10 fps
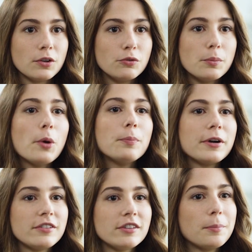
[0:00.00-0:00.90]
Remote
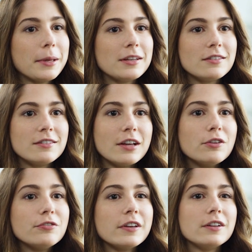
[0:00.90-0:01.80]
participants
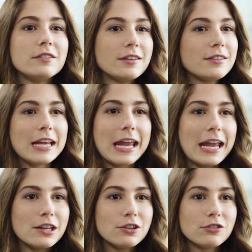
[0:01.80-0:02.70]
still feel
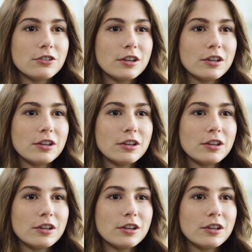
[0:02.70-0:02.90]
disengaged.